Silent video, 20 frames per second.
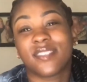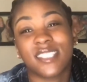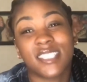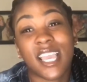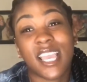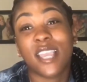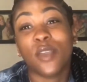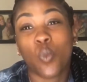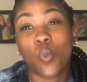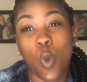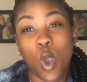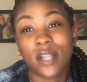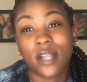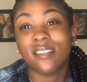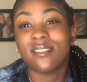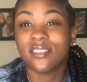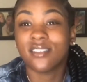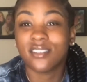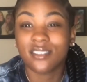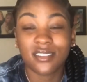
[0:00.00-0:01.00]
they
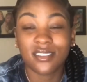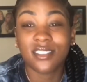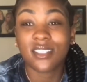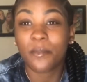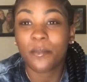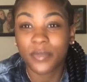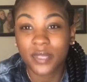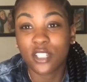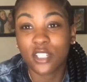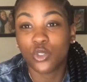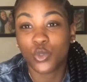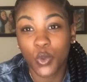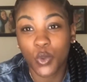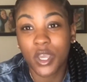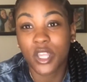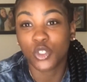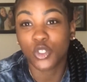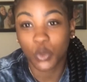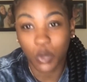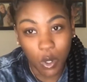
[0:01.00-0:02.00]
want something to
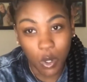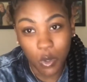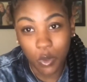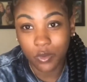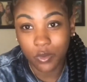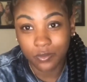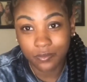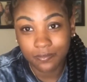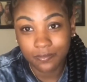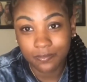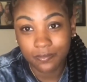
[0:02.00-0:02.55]
control.